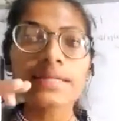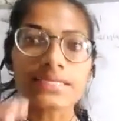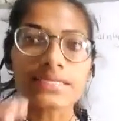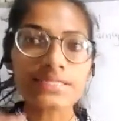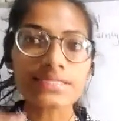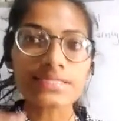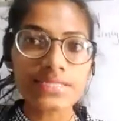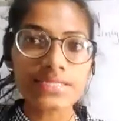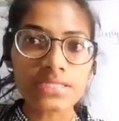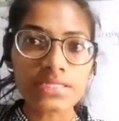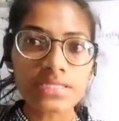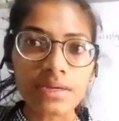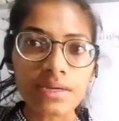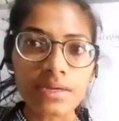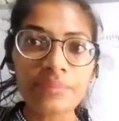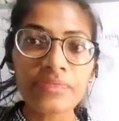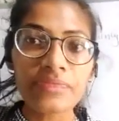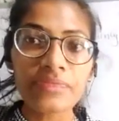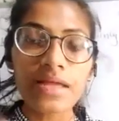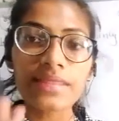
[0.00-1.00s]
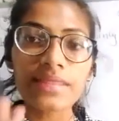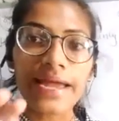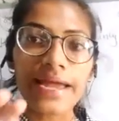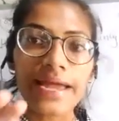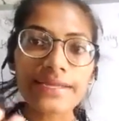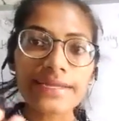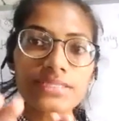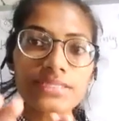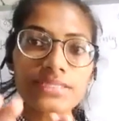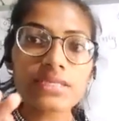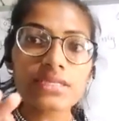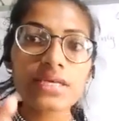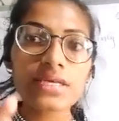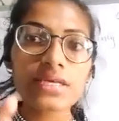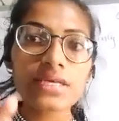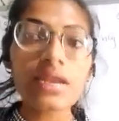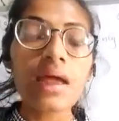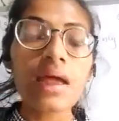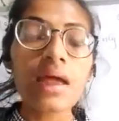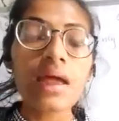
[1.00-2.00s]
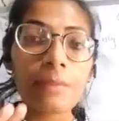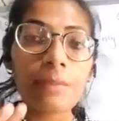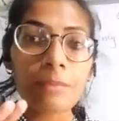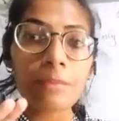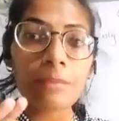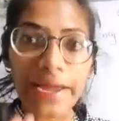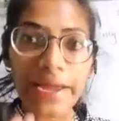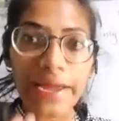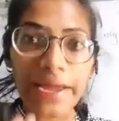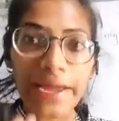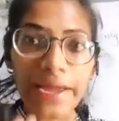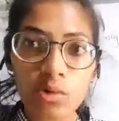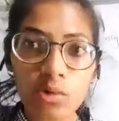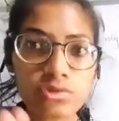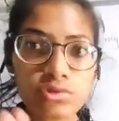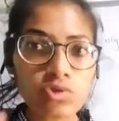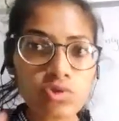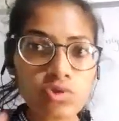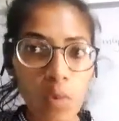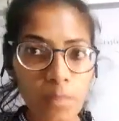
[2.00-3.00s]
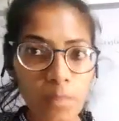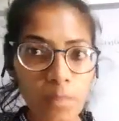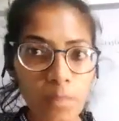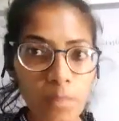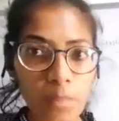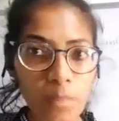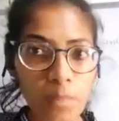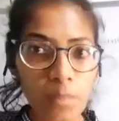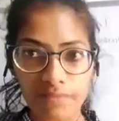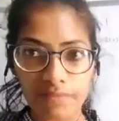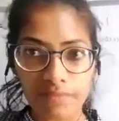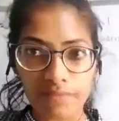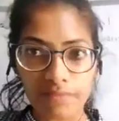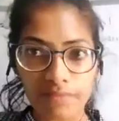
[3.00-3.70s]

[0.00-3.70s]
the system that is in microscopic level.